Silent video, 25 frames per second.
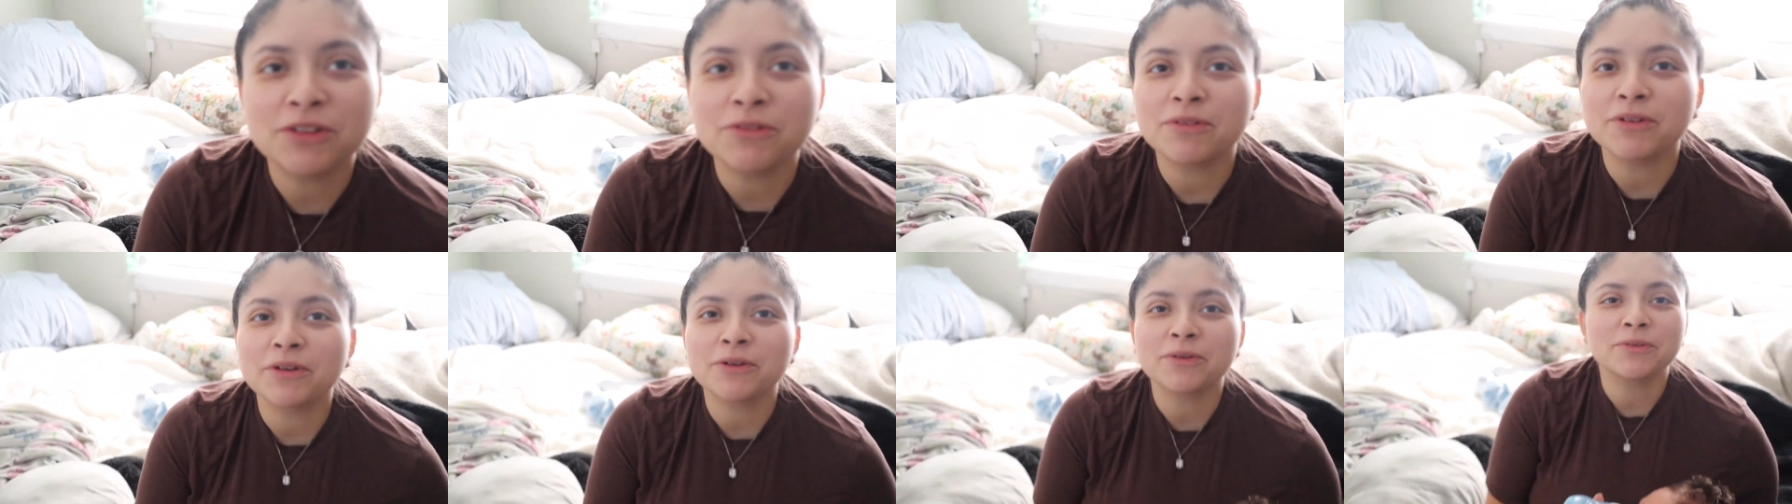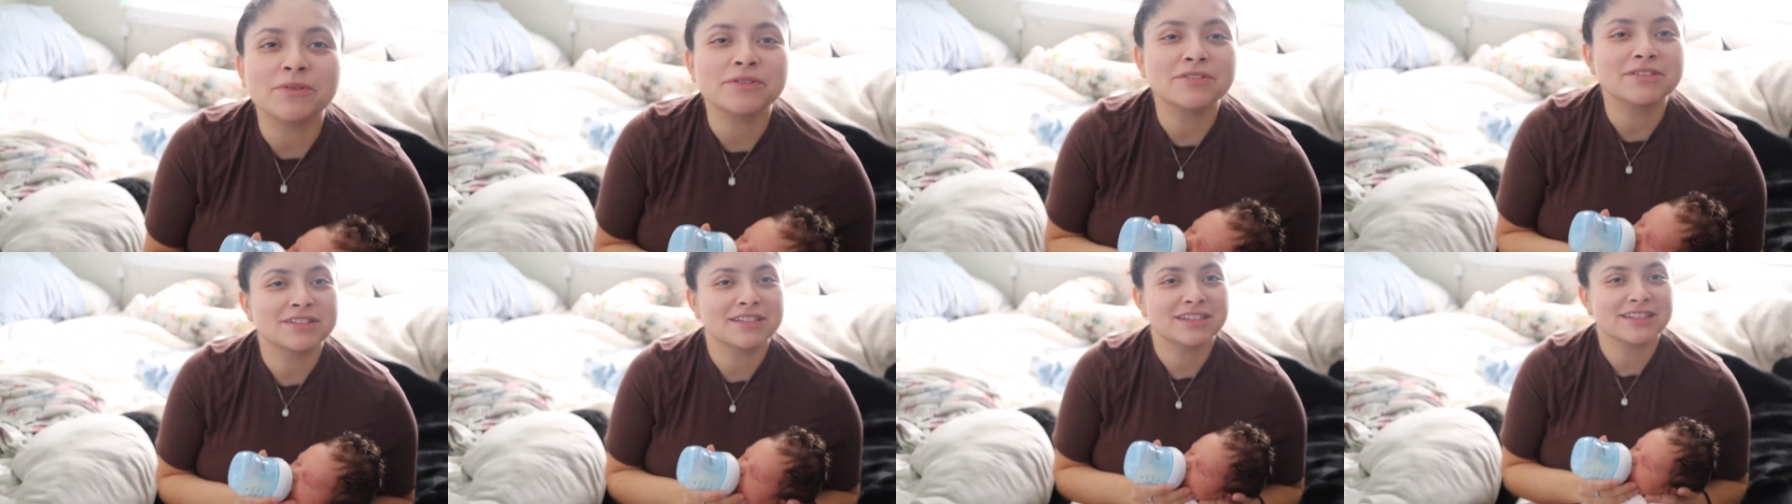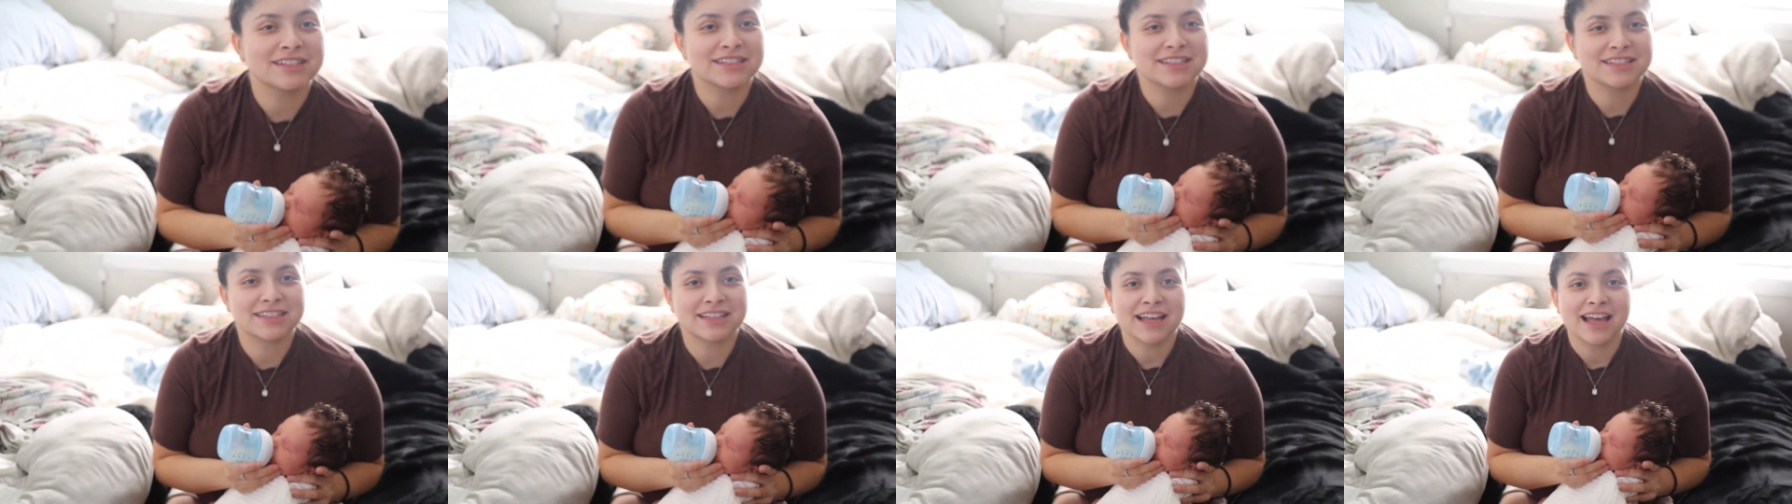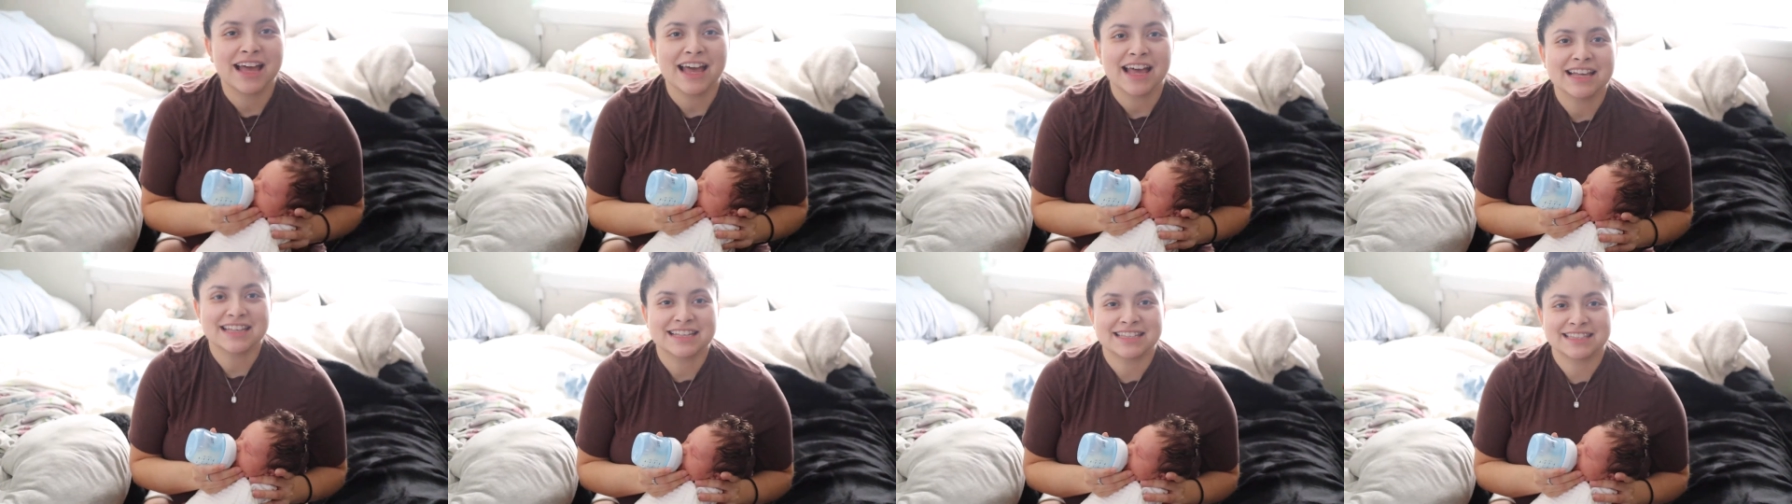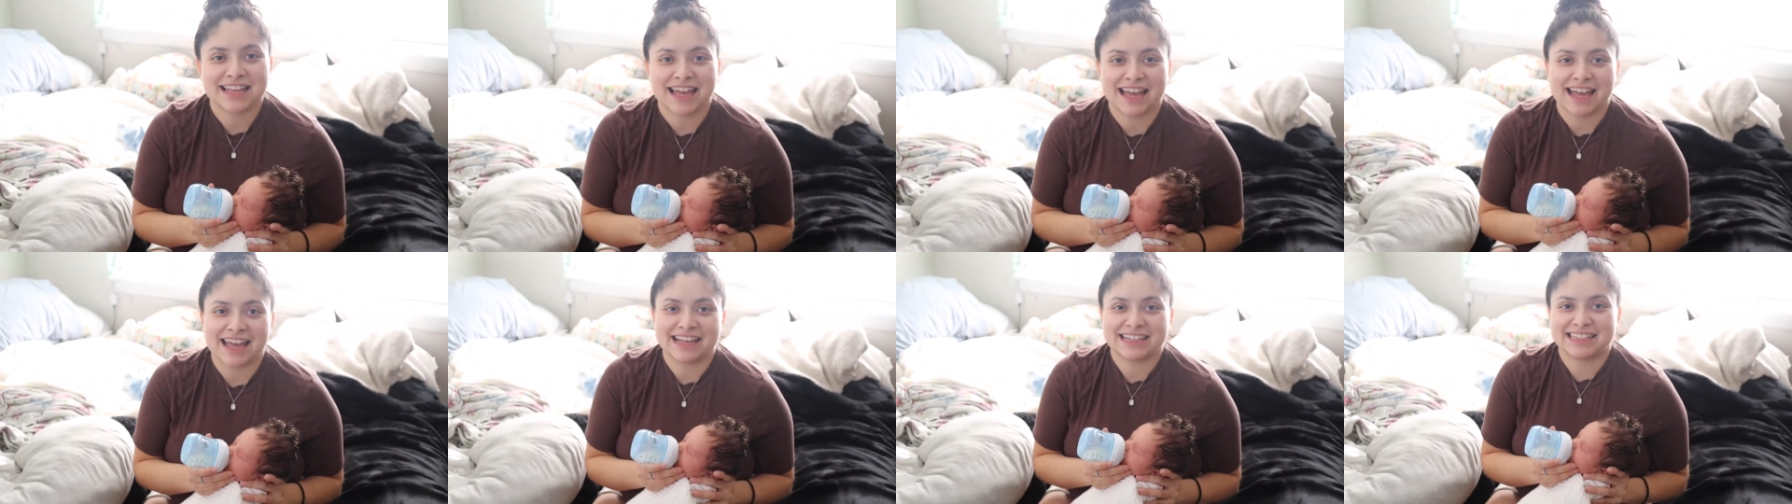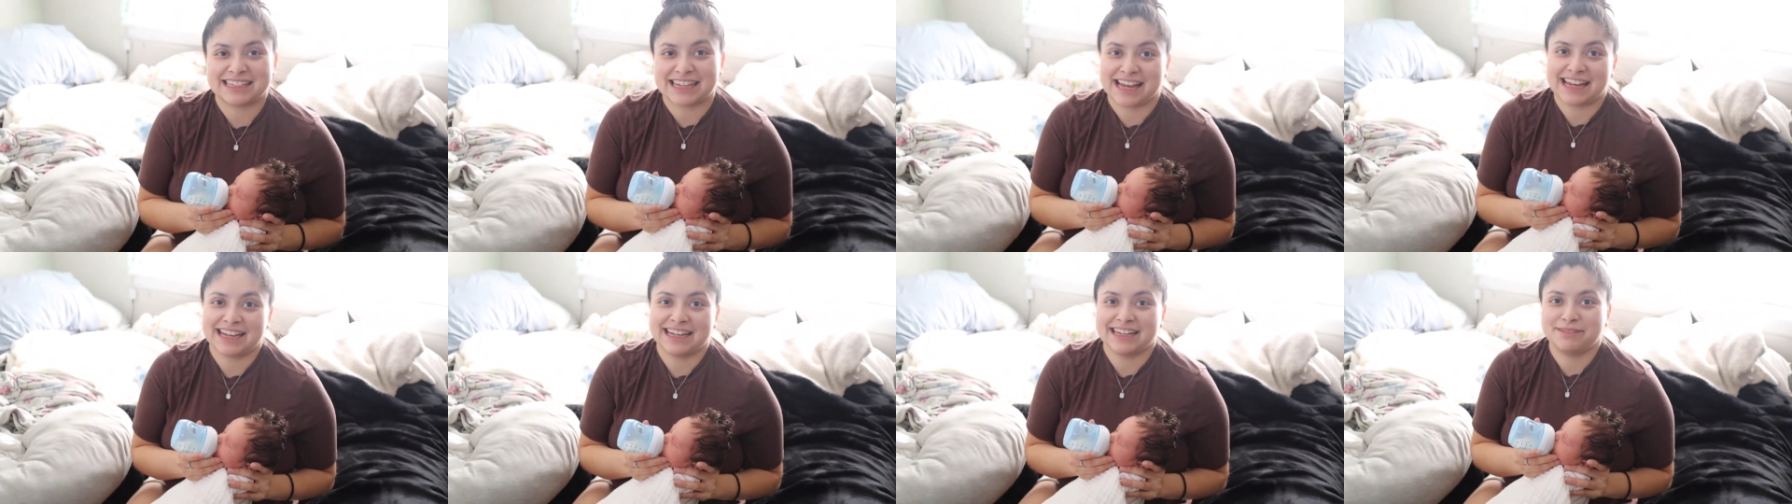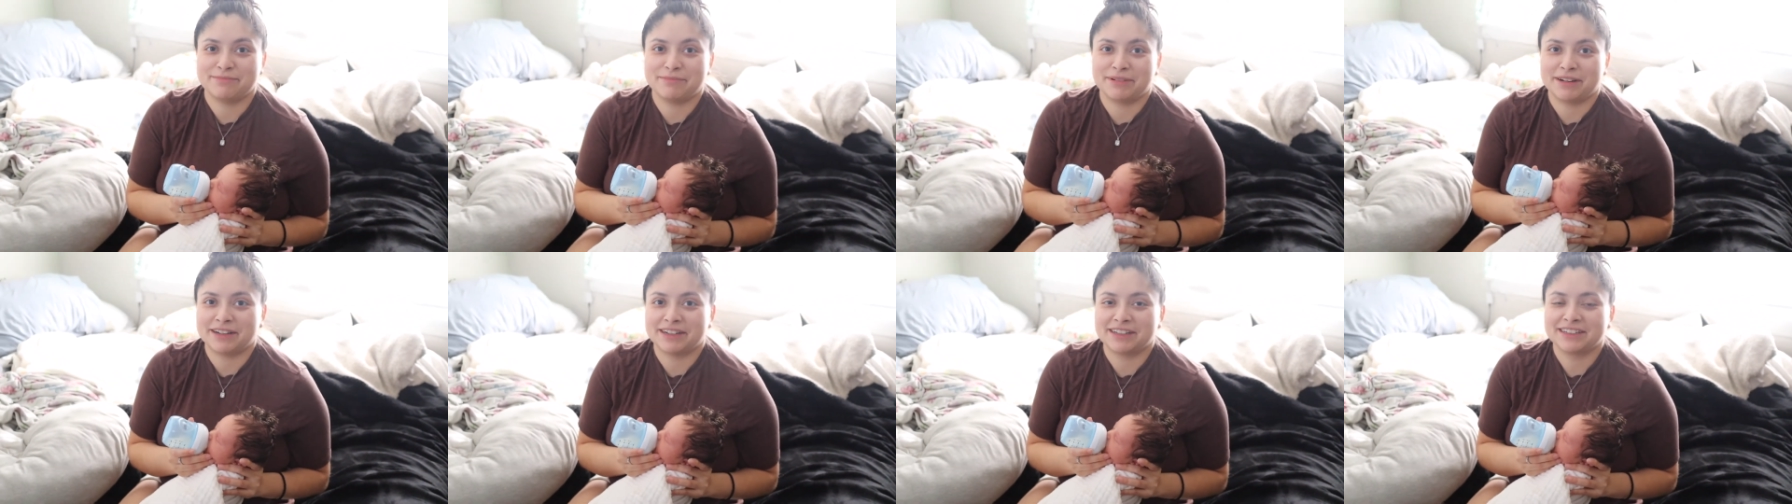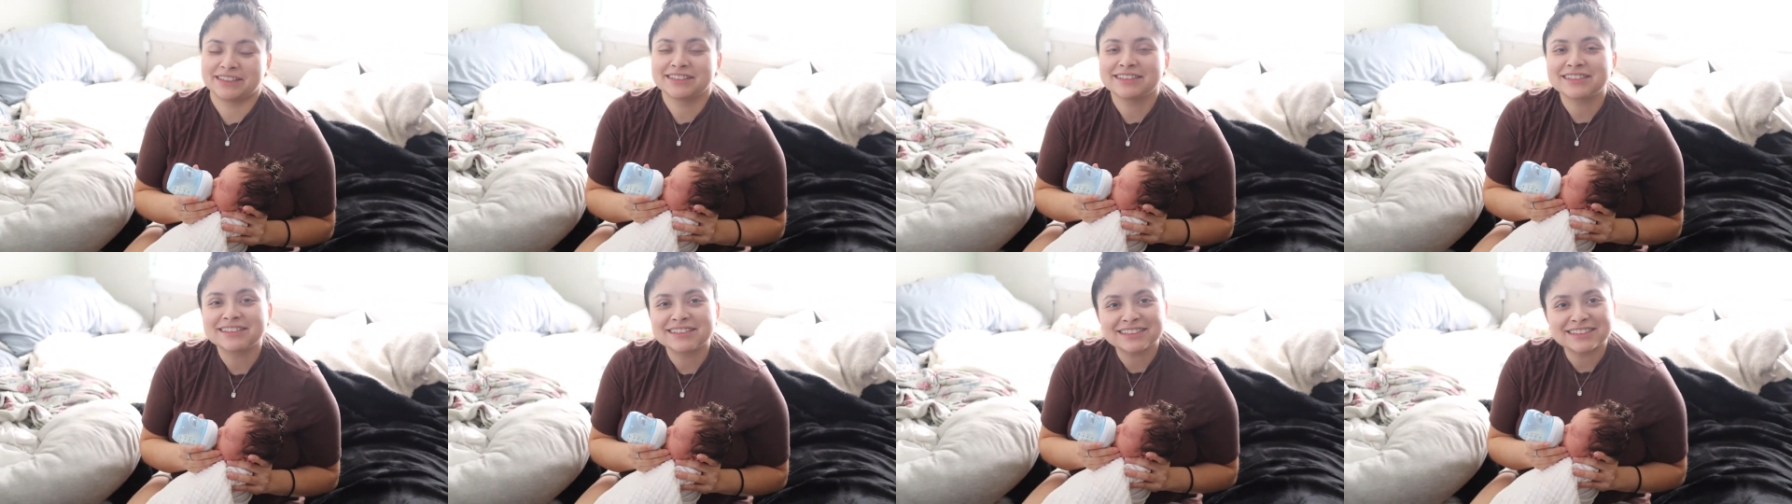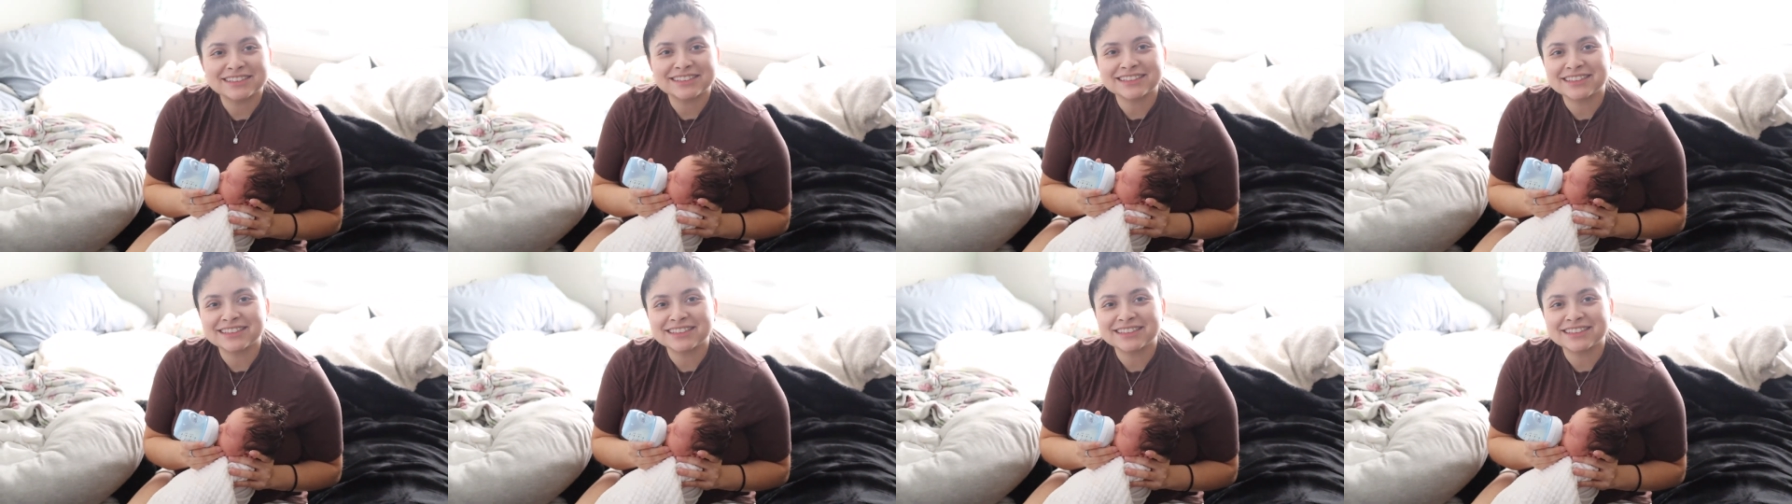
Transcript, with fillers: the one who wants to estate, Jack in a box.